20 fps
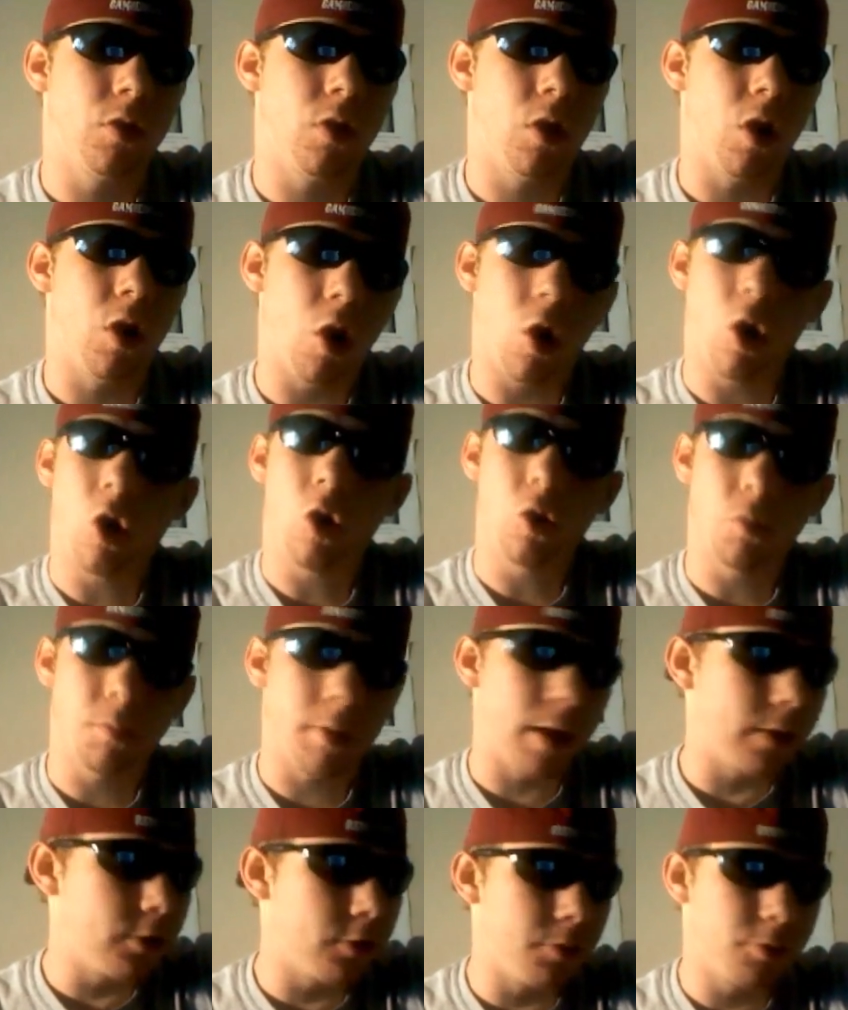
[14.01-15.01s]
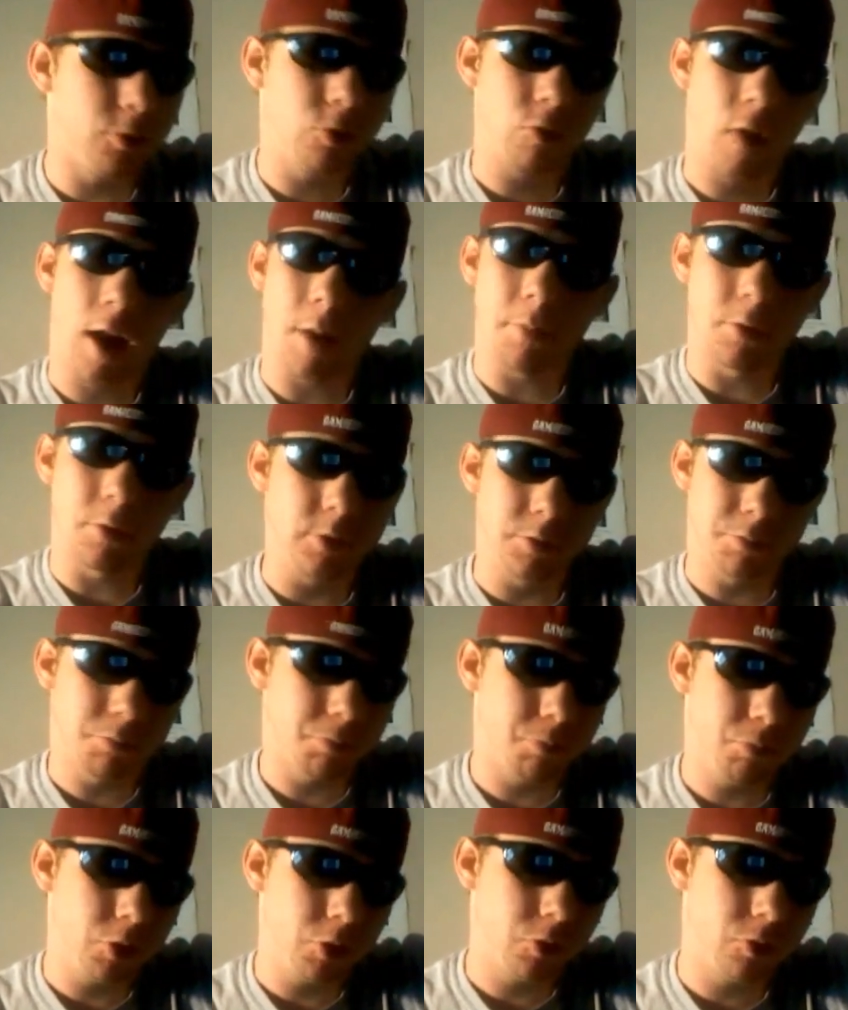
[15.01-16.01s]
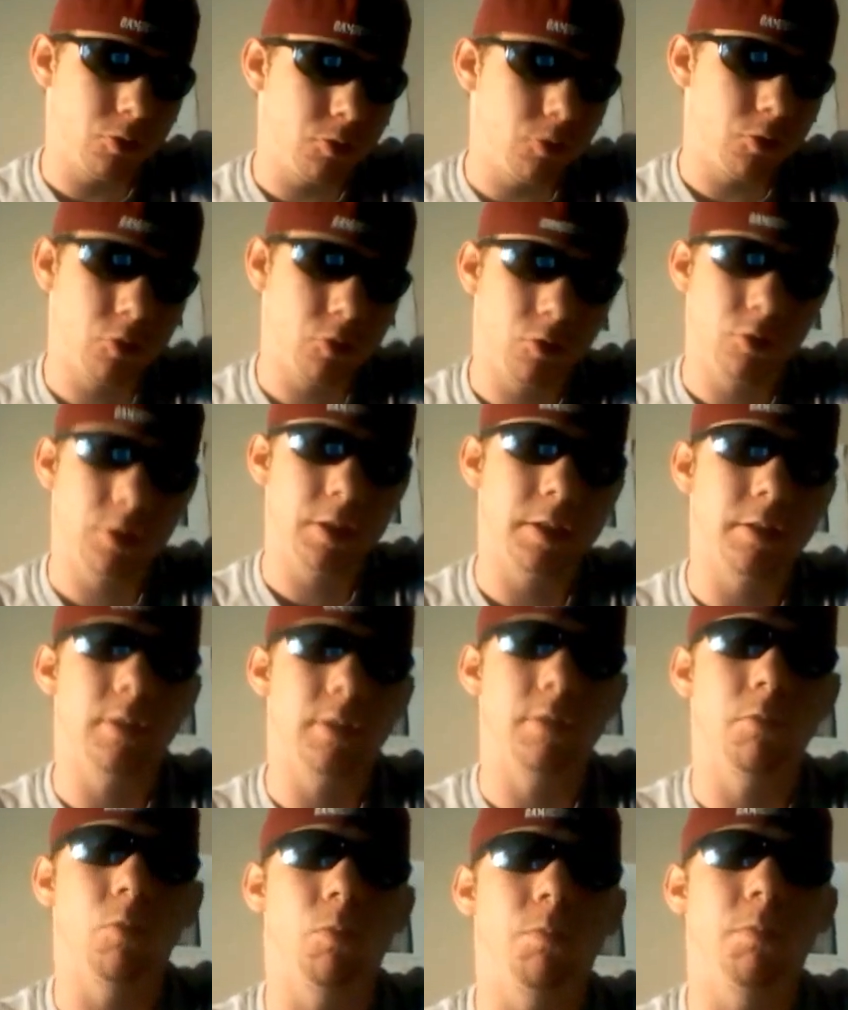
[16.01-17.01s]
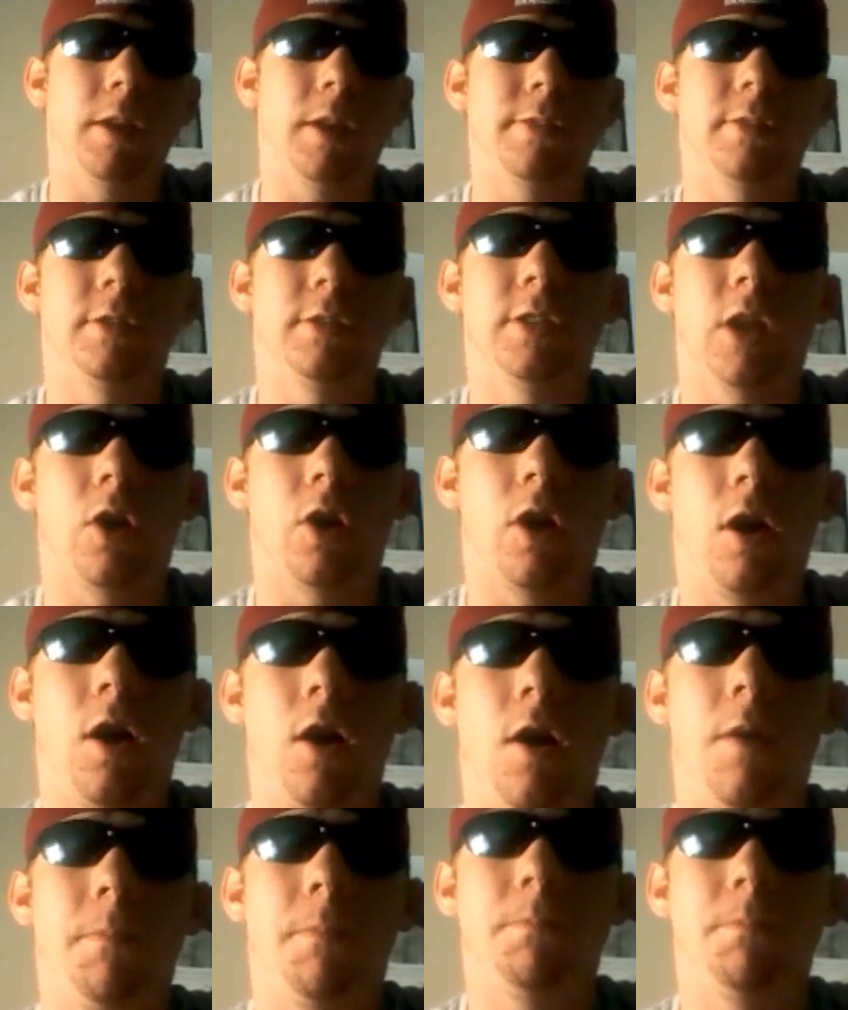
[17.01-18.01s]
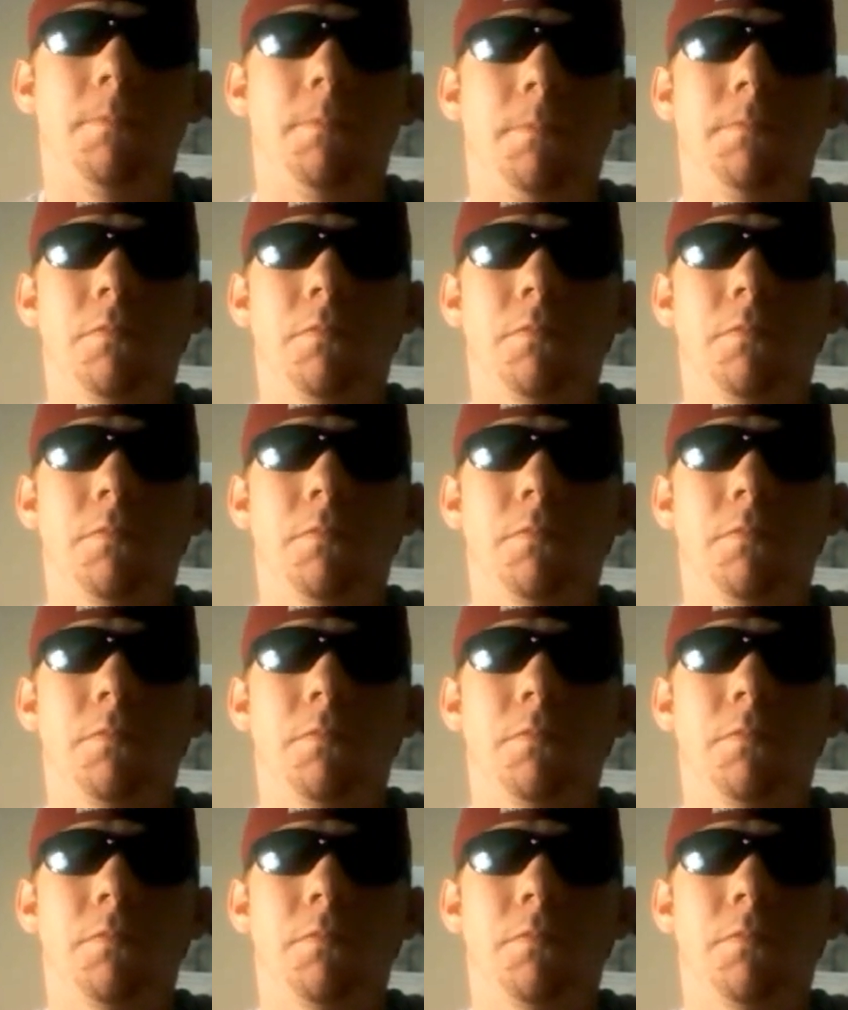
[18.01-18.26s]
all my subscribers, and just, just get the message out. Um,